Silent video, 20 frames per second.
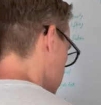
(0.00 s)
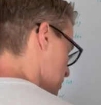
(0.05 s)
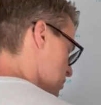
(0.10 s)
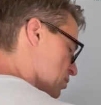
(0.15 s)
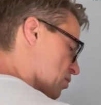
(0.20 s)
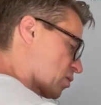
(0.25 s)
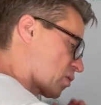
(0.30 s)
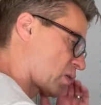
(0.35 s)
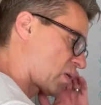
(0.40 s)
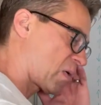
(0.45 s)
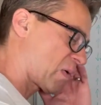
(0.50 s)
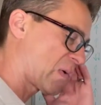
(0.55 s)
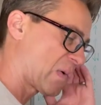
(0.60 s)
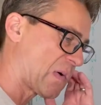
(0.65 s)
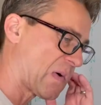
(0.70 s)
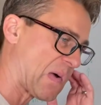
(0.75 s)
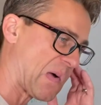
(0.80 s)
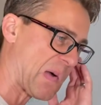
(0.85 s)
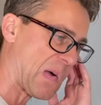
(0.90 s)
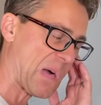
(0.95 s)

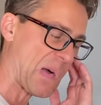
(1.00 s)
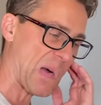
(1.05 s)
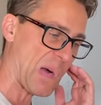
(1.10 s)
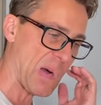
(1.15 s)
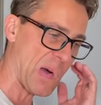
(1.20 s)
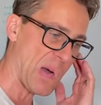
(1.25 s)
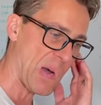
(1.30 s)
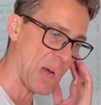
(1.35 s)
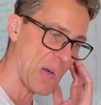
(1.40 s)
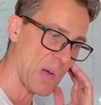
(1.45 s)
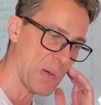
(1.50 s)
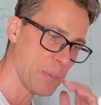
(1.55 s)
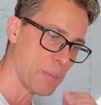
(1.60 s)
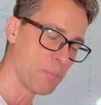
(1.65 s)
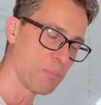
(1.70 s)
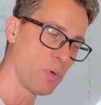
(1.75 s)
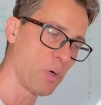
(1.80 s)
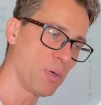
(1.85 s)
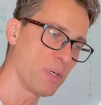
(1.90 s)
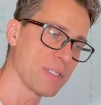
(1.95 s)
So uh,
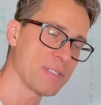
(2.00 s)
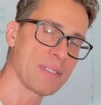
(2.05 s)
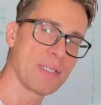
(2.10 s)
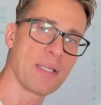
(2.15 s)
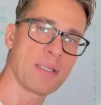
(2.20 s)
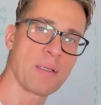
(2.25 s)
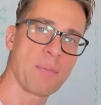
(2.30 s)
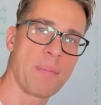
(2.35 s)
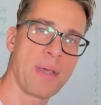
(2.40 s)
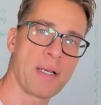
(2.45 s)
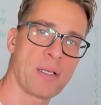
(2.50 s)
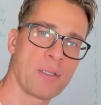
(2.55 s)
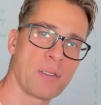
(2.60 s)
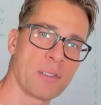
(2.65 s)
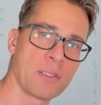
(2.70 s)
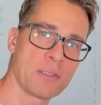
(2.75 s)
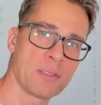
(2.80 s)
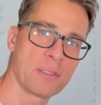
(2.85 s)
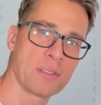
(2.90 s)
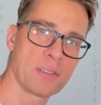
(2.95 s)
boron is another metal
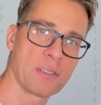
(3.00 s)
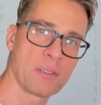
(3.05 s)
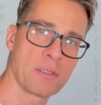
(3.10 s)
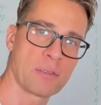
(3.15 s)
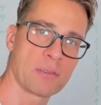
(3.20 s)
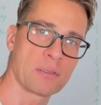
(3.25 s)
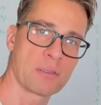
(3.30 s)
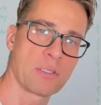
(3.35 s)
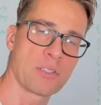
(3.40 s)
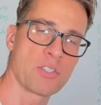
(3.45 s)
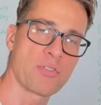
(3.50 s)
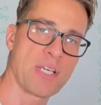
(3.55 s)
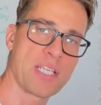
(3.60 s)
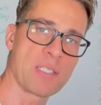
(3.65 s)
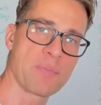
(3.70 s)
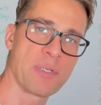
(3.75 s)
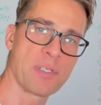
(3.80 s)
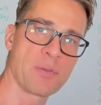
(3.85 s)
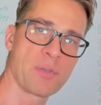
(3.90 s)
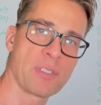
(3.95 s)
or, or, or,
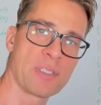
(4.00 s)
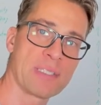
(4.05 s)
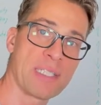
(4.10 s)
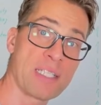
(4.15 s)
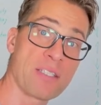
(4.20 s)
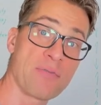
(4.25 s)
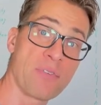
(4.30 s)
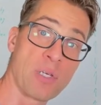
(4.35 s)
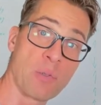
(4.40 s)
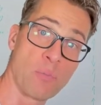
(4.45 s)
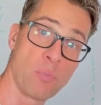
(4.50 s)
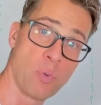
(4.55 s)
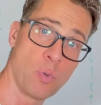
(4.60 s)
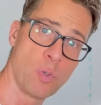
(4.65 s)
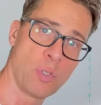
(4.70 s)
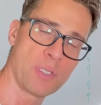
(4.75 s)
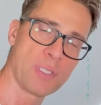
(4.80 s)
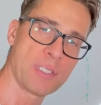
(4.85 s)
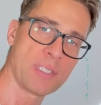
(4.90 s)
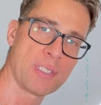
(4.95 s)
trace mineral that's very
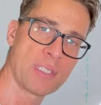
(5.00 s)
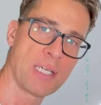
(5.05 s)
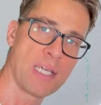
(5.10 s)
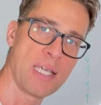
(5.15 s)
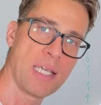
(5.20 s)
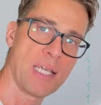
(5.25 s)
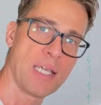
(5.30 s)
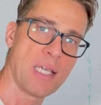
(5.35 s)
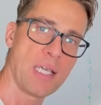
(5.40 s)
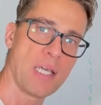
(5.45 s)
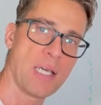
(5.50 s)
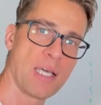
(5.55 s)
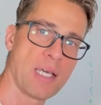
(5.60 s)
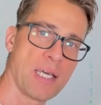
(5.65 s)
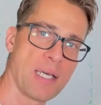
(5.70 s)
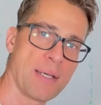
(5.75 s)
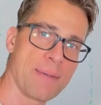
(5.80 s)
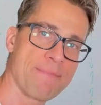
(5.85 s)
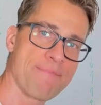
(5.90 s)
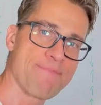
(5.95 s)
important.
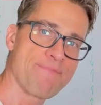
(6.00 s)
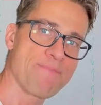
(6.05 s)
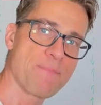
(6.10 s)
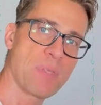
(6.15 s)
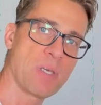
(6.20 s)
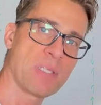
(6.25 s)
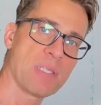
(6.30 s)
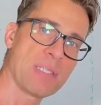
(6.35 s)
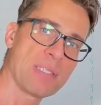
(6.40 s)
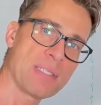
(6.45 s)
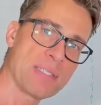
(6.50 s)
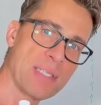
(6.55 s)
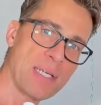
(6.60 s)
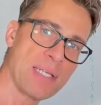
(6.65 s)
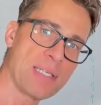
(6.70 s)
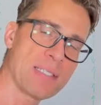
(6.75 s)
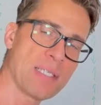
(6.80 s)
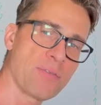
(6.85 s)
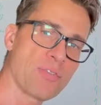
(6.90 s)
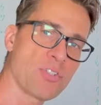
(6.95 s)
Um,
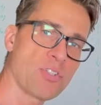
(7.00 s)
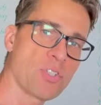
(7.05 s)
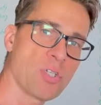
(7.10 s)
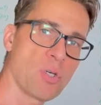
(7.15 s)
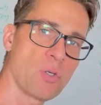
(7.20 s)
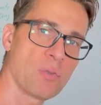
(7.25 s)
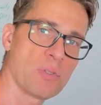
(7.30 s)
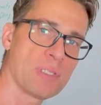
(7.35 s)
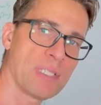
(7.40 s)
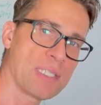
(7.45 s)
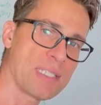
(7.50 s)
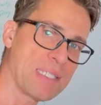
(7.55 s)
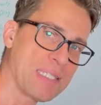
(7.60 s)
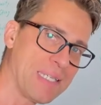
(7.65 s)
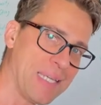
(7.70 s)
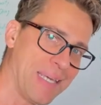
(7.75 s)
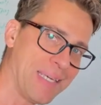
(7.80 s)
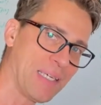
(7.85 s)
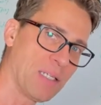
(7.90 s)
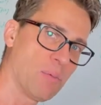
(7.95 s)
studies have shown that
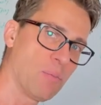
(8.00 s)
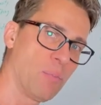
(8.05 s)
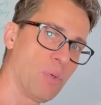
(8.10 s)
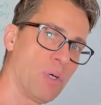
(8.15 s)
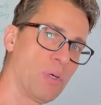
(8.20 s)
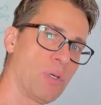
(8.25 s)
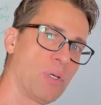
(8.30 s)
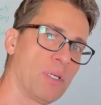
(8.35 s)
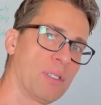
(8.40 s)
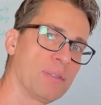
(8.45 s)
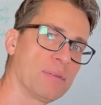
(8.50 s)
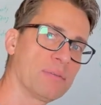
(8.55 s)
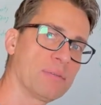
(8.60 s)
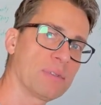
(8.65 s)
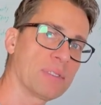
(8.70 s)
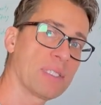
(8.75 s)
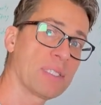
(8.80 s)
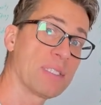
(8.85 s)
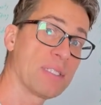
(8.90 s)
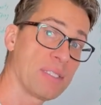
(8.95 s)
taking
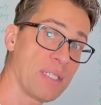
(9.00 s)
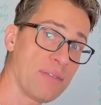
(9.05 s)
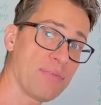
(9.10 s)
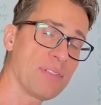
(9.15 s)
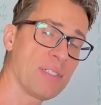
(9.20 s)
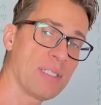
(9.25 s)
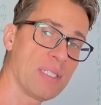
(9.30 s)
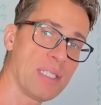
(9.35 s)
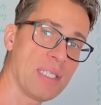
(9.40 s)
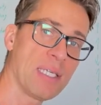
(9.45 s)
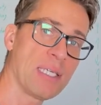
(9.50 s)
boron can definitely